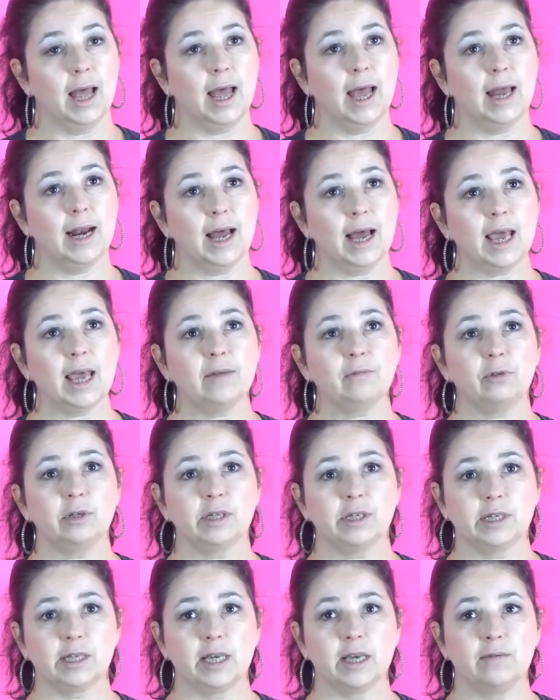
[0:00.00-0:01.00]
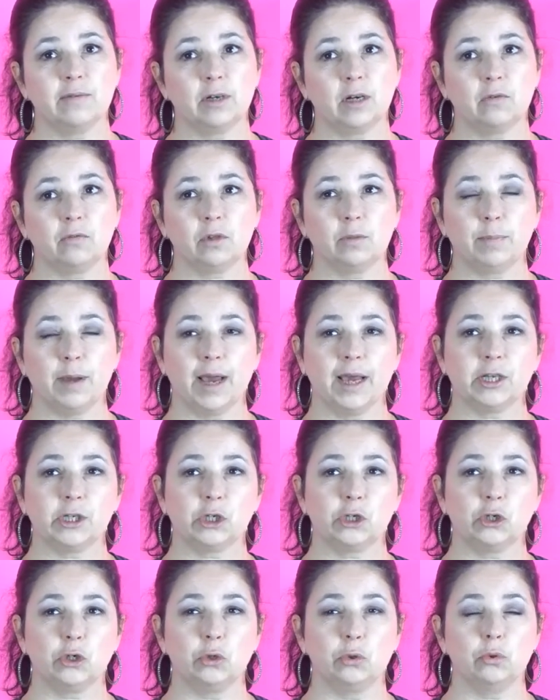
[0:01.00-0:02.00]
And I have received over the
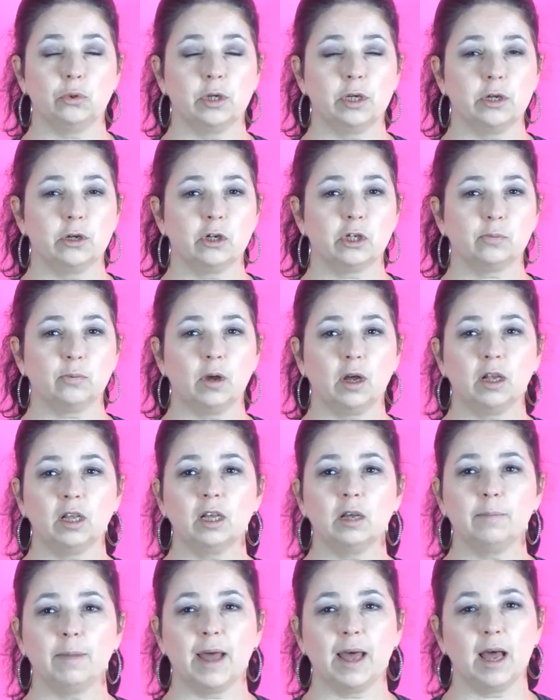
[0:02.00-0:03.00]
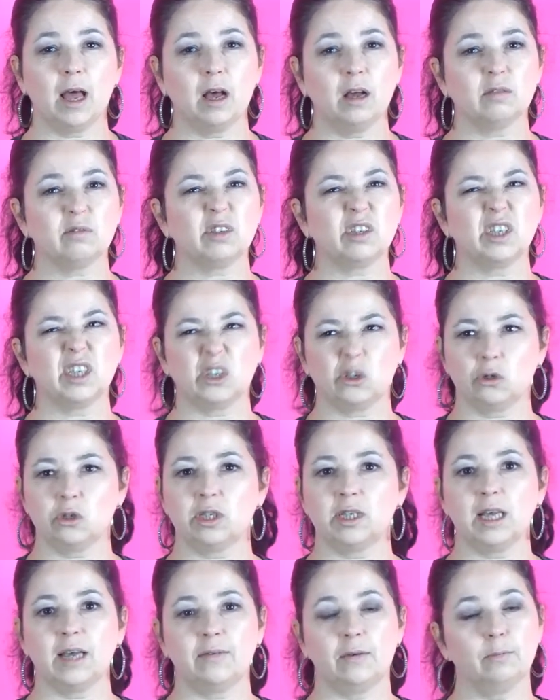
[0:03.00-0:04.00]
past 2 years probably about 6 or
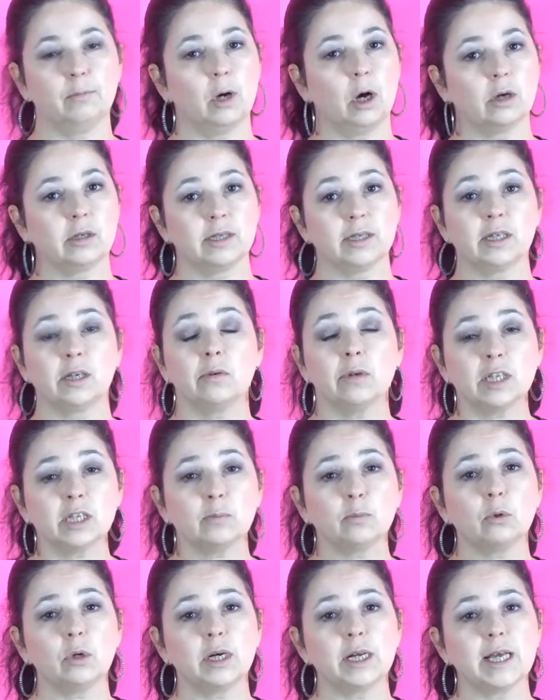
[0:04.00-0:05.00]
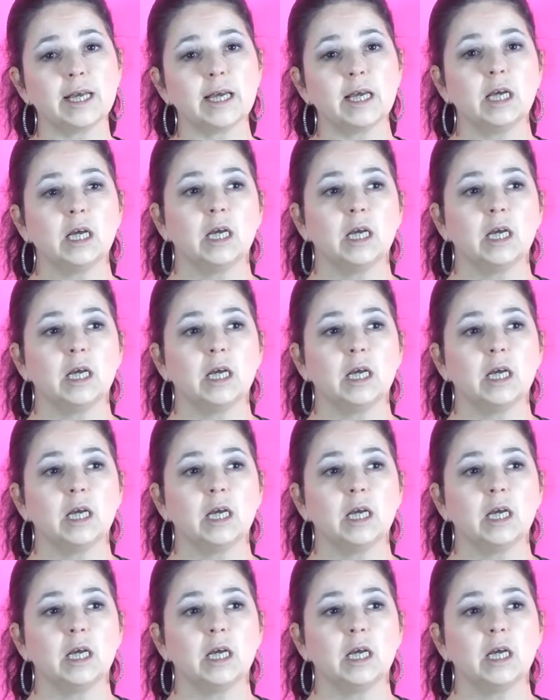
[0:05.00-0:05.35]
7 boxes. So it's pretty,